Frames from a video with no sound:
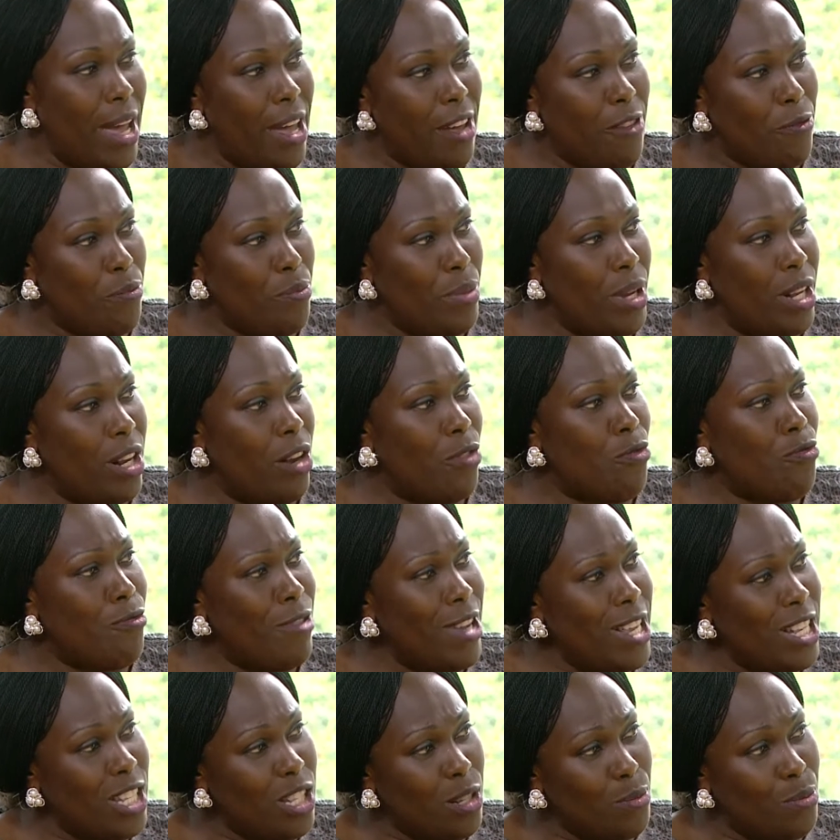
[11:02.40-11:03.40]
have been
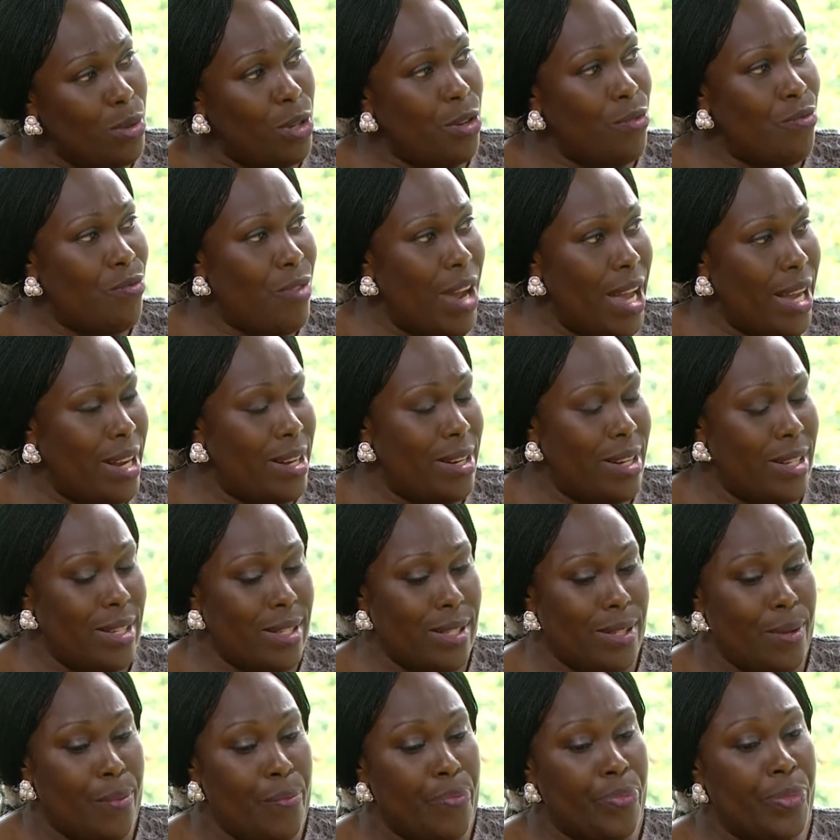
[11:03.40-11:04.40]
unreasonable and
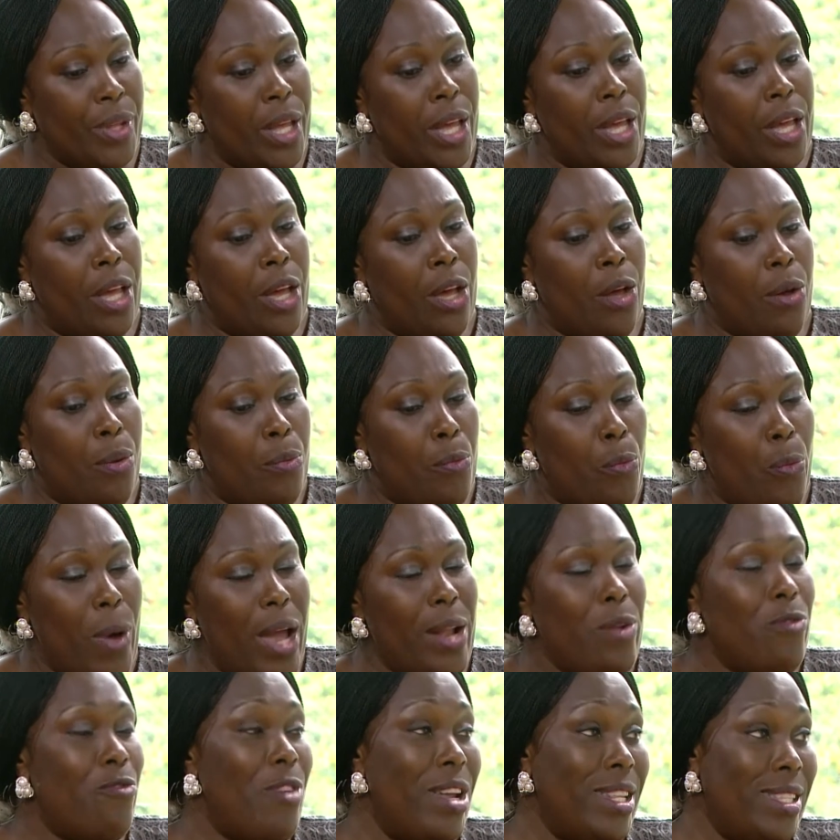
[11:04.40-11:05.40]
reckless.
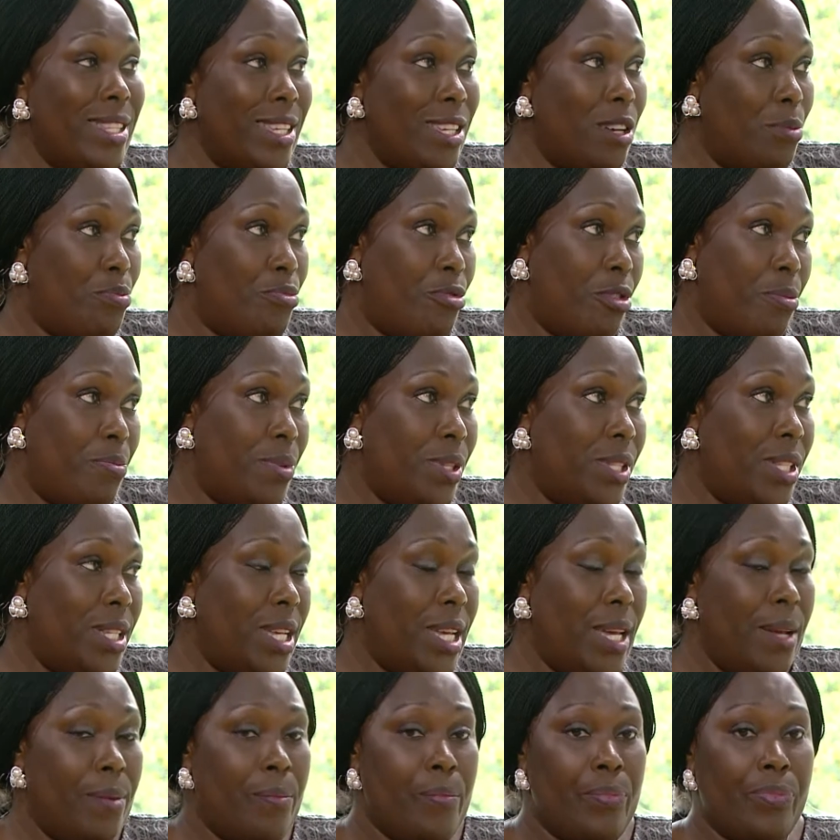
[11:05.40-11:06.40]
When renting a
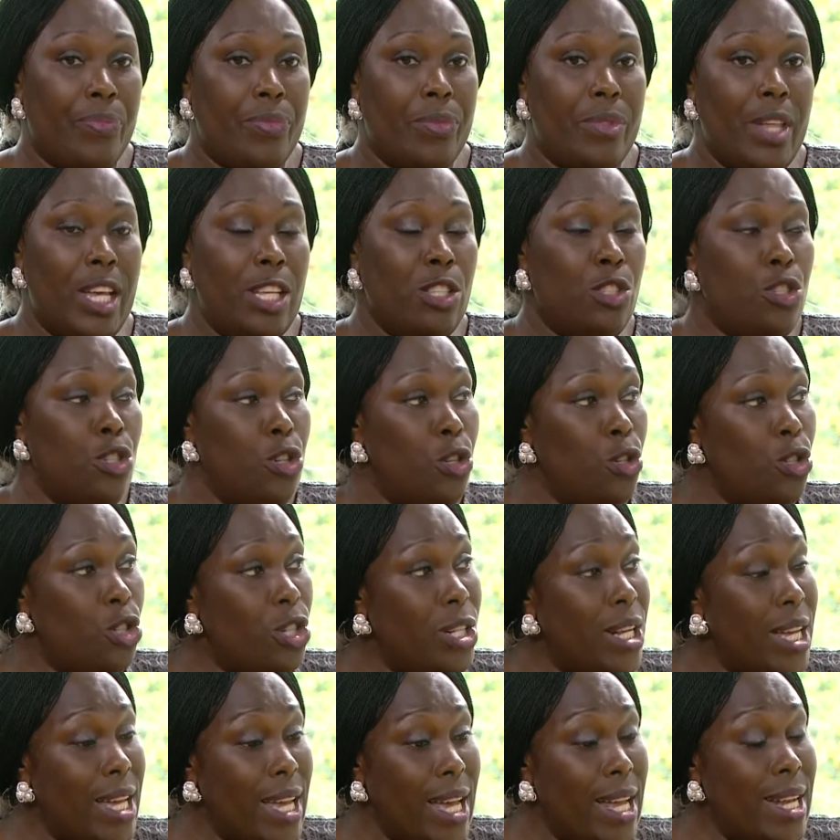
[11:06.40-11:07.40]
property, there's
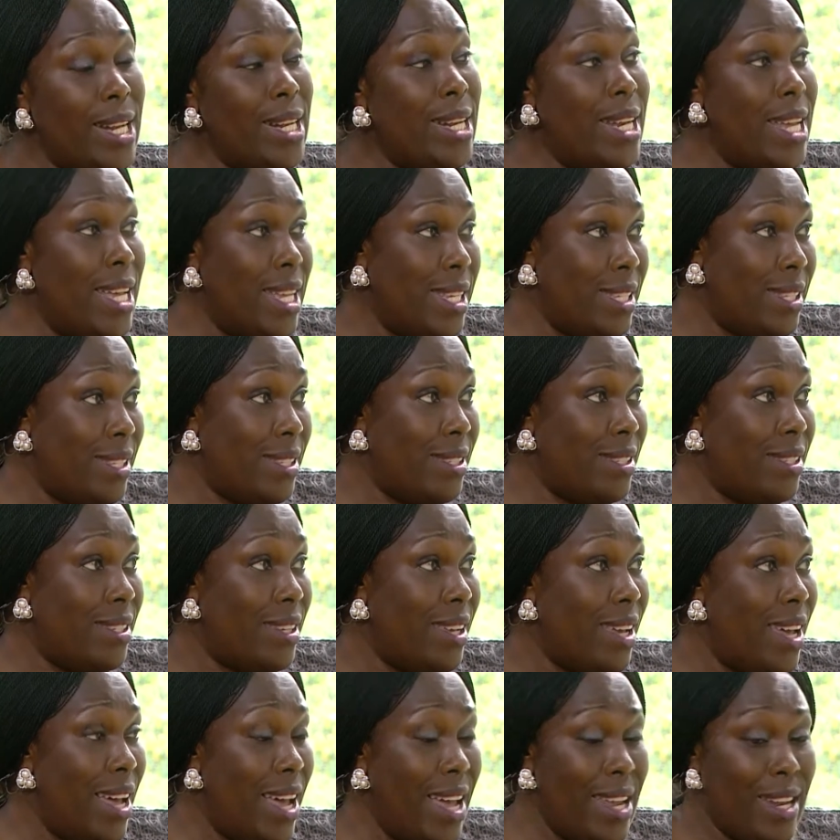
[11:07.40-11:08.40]
usually a list,
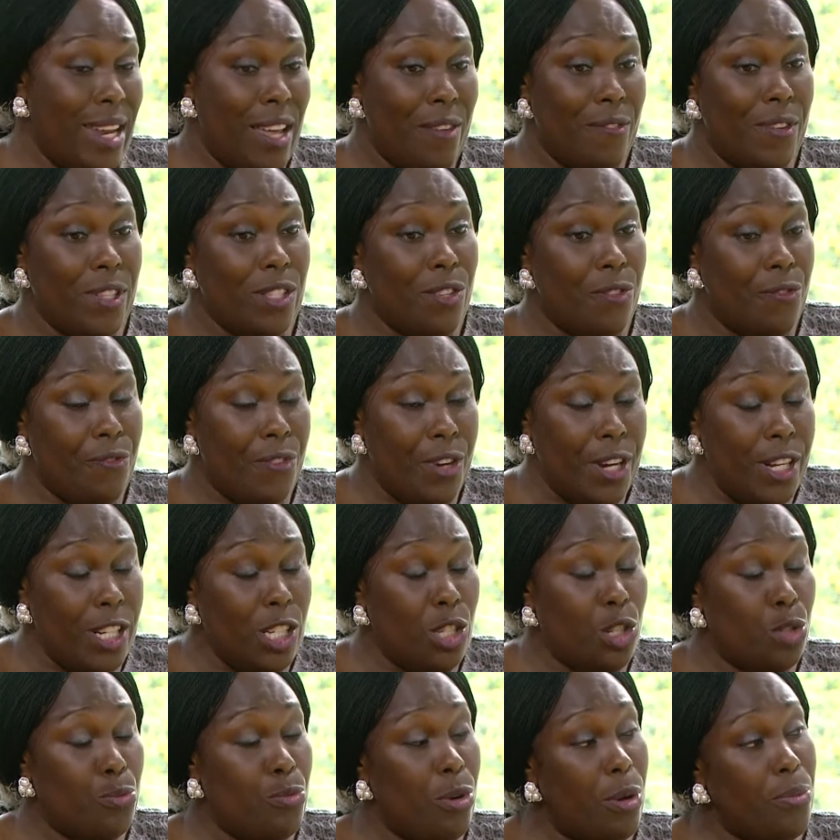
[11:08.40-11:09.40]
and if it's a
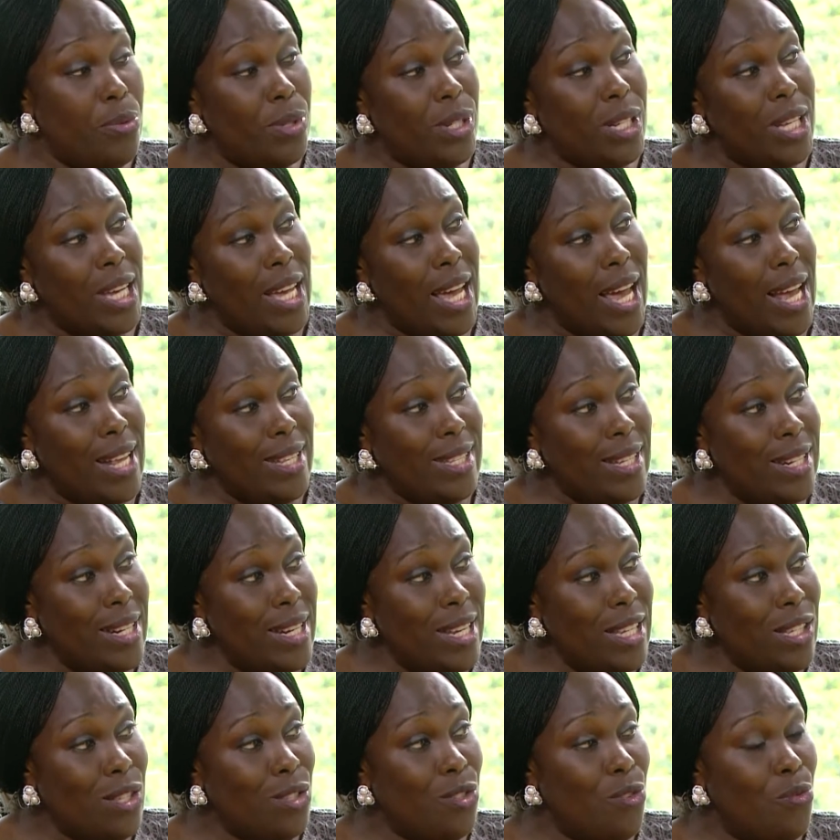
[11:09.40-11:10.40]
furnished property, it has a
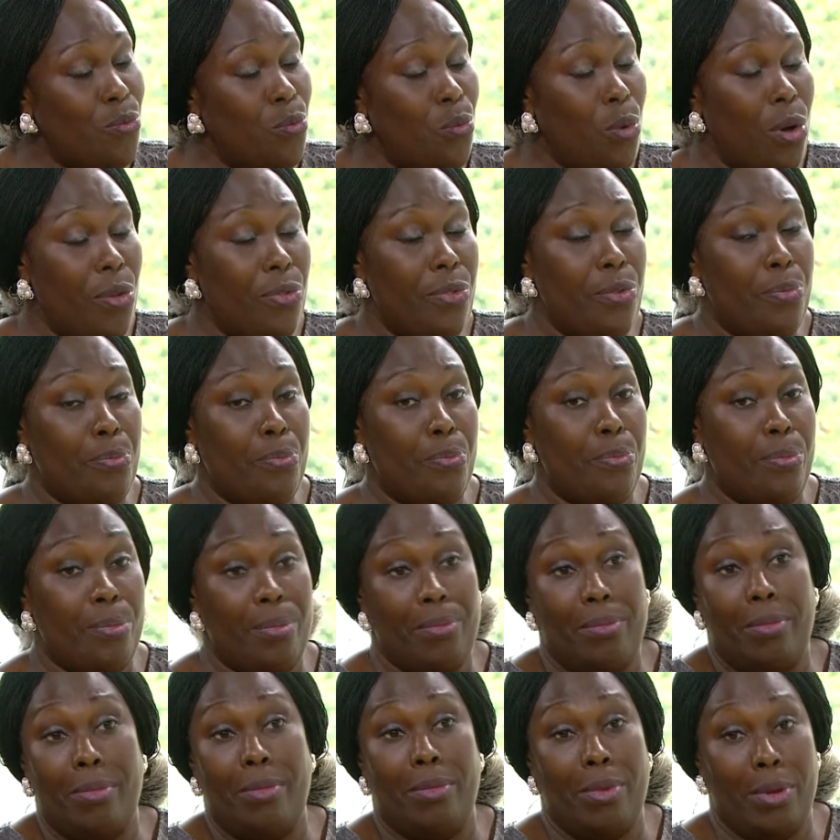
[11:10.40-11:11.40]
list of what
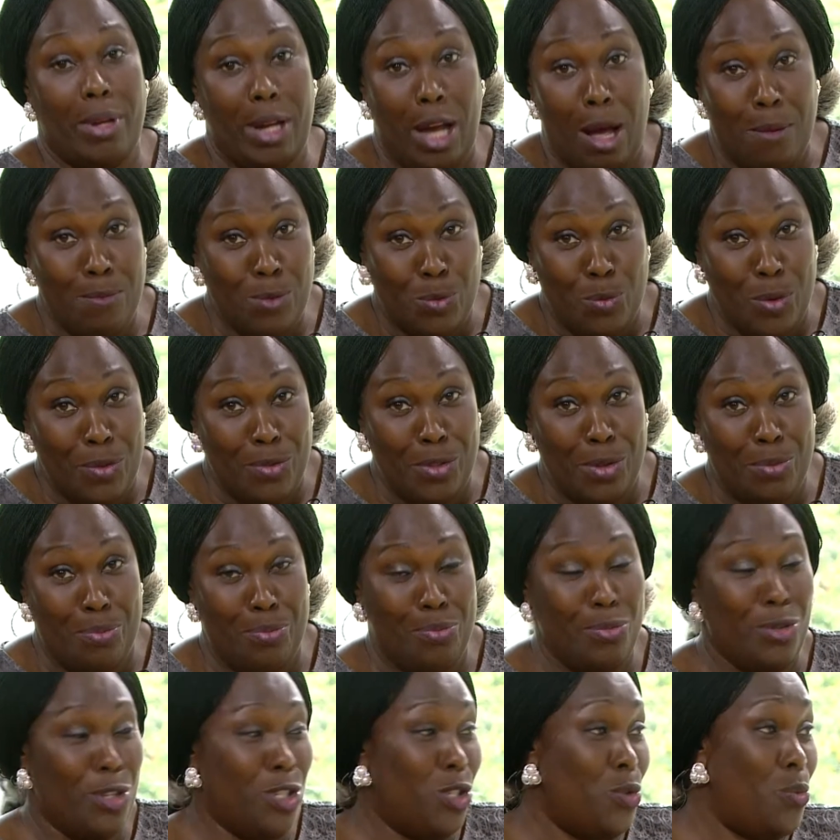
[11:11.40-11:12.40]
comes with
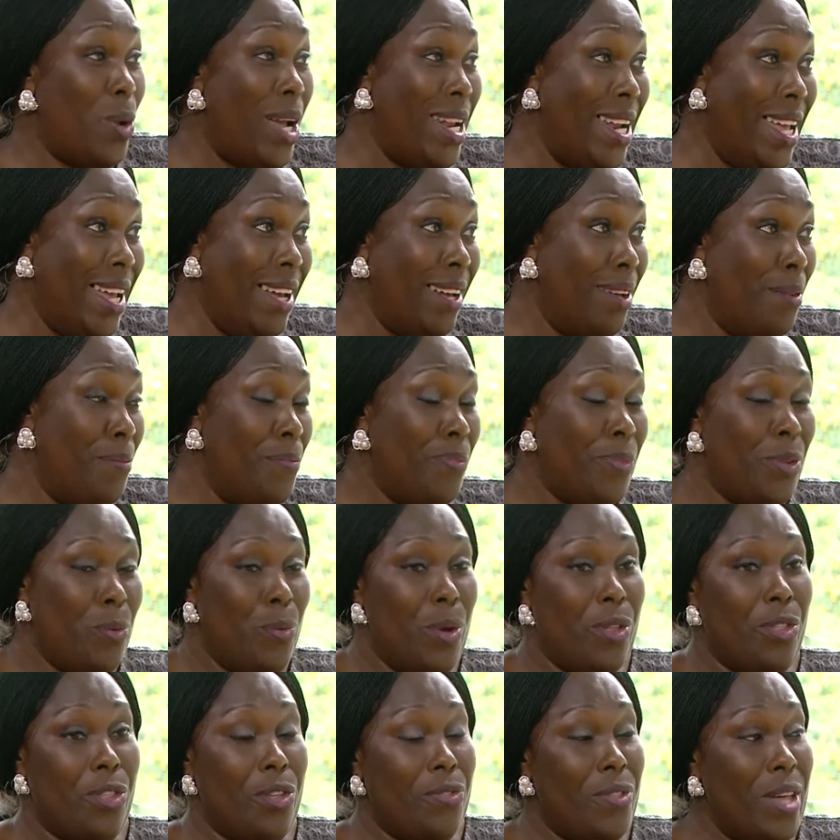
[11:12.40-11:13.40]
the dwelling,
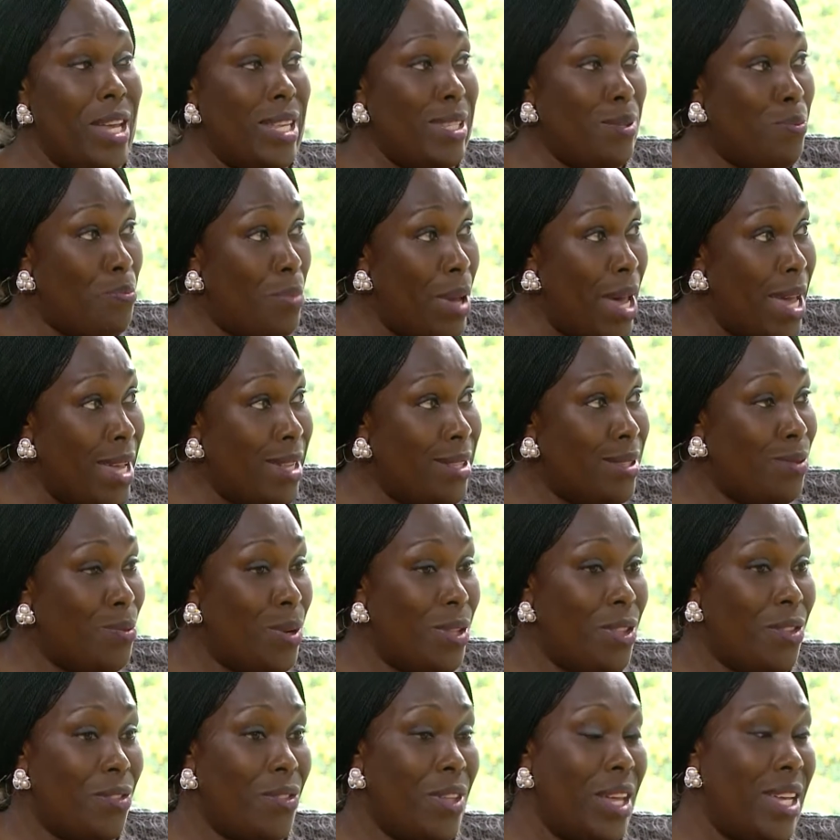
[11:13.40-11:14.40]
whether there's beds,
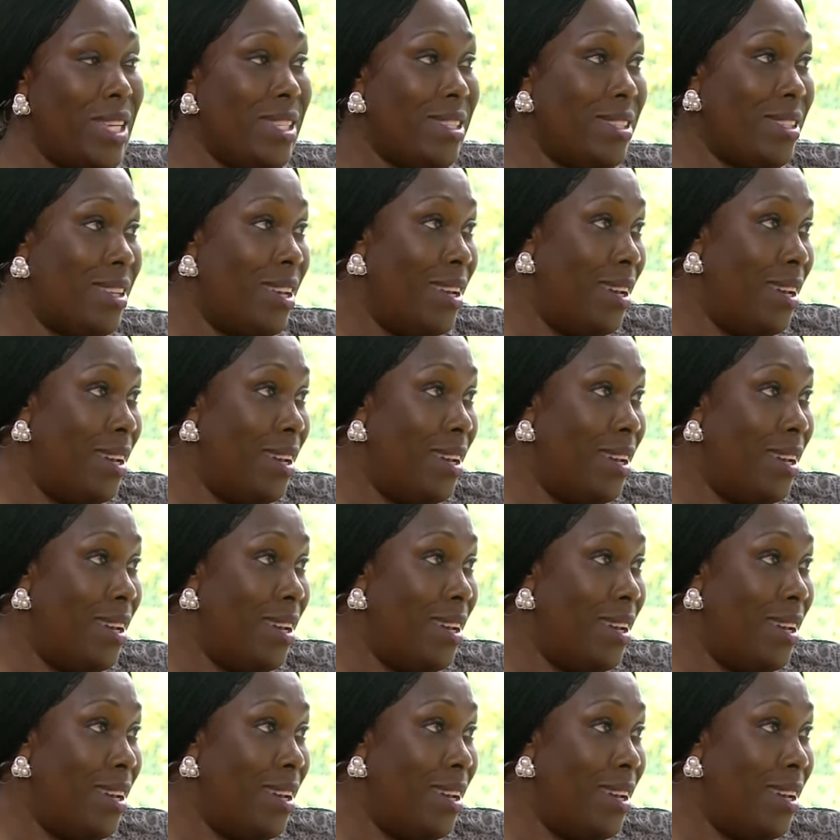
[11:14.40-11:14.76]
whether there's